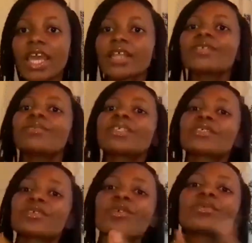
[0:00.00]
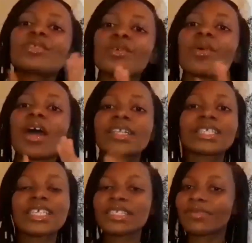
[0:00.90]
It will be so hard to
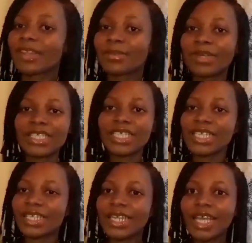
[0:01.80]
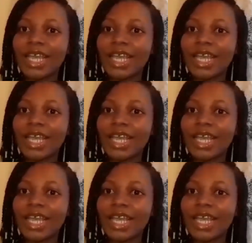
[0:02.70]
get over the person.